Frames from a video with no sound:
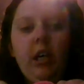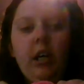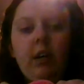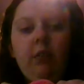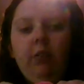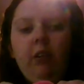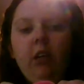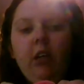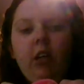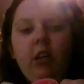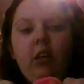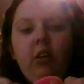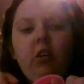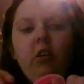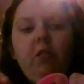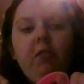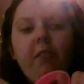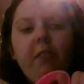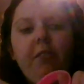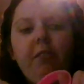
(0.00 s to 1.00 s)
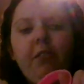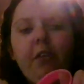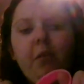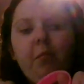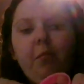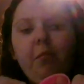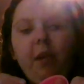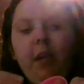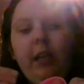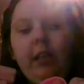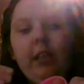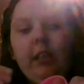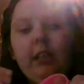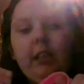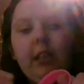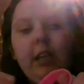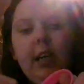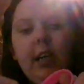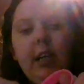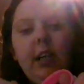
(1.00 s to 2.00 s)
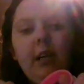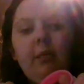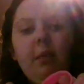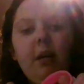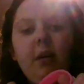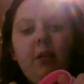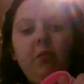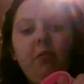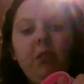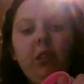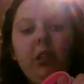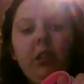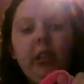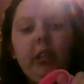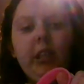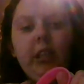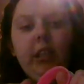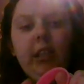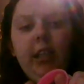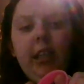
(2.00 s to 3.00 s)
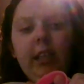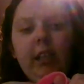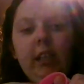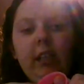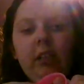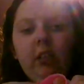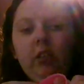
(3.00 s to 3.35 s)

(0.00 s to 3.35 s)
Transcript: I'm going to cover up like a tiny amount because it